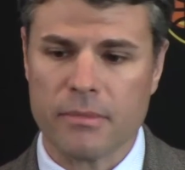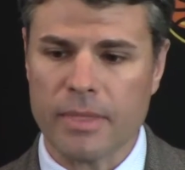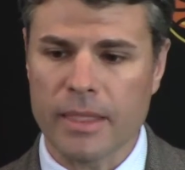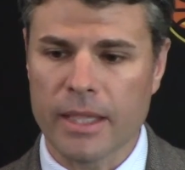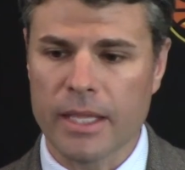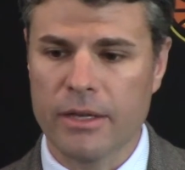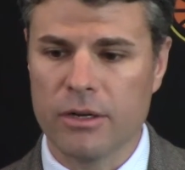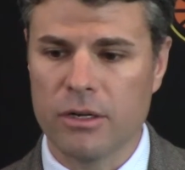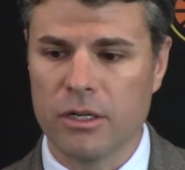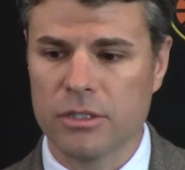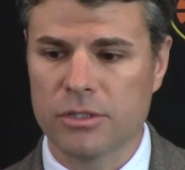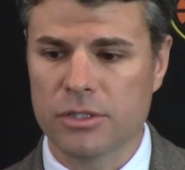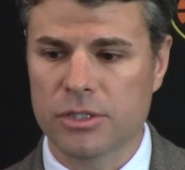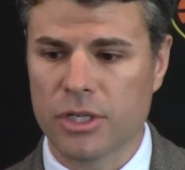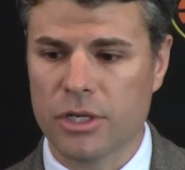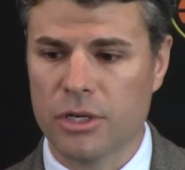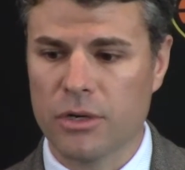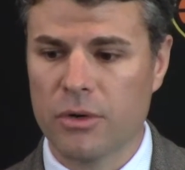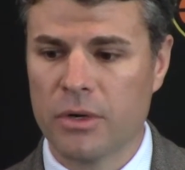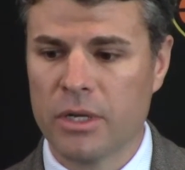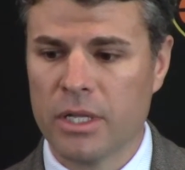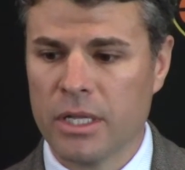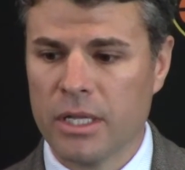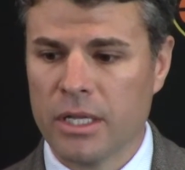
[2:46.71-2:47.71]
And
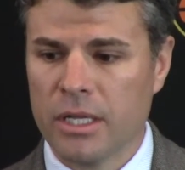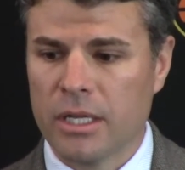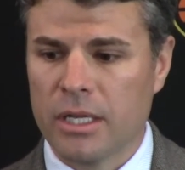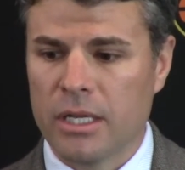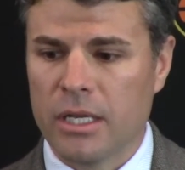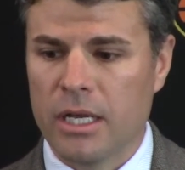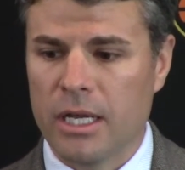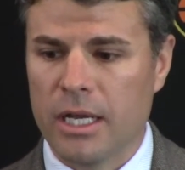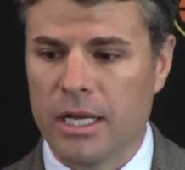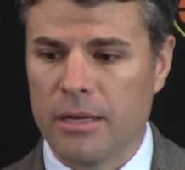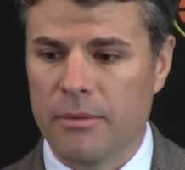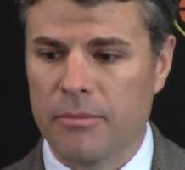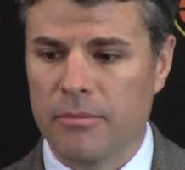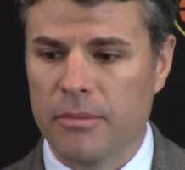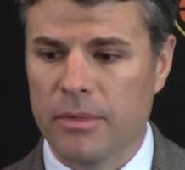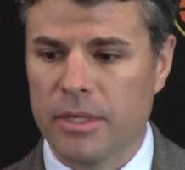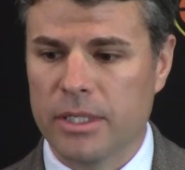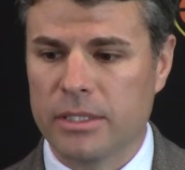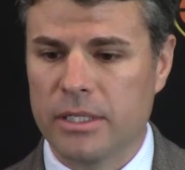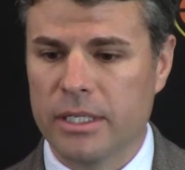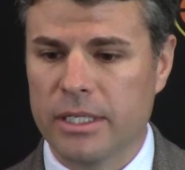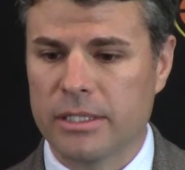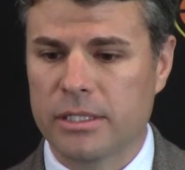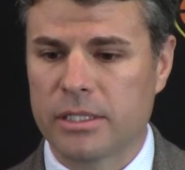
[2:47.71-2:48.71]
also,
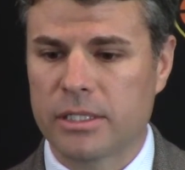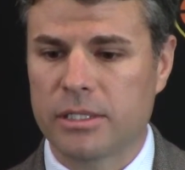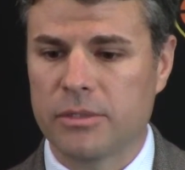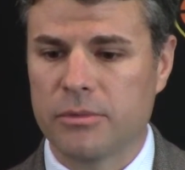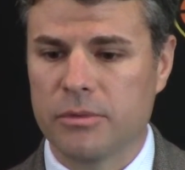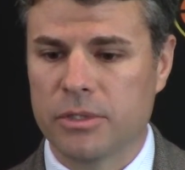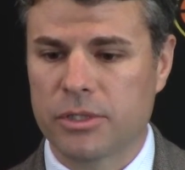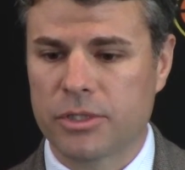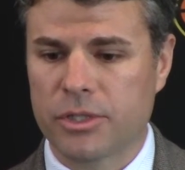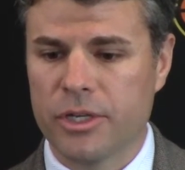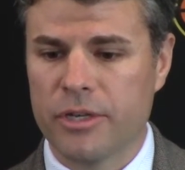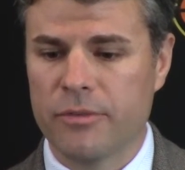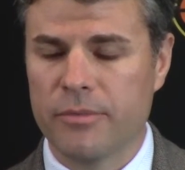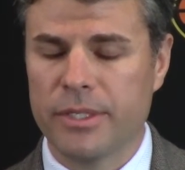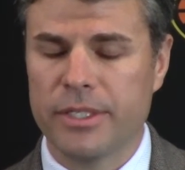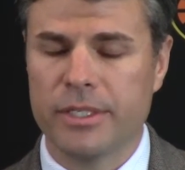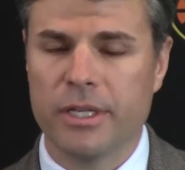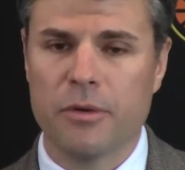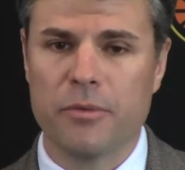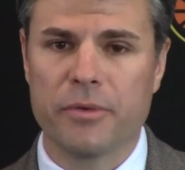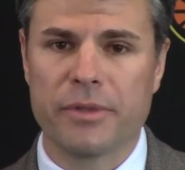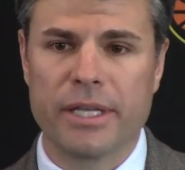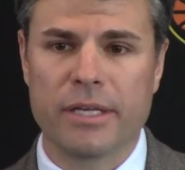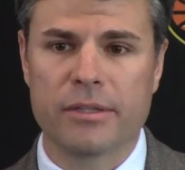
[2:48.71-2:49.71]
this couldn't have been
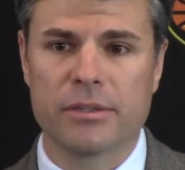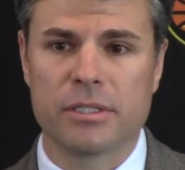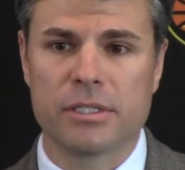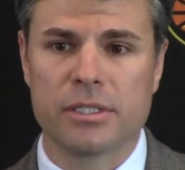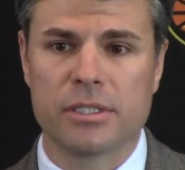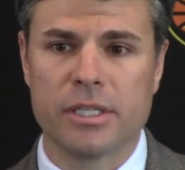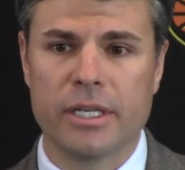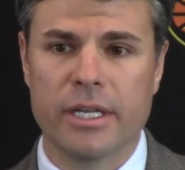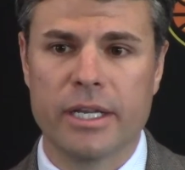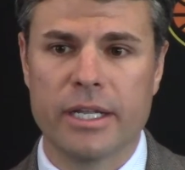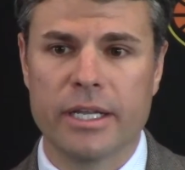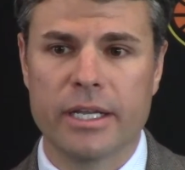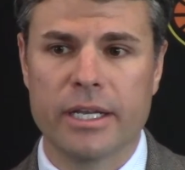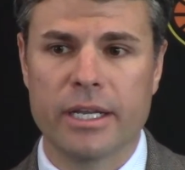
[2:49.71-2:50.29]
done without the city.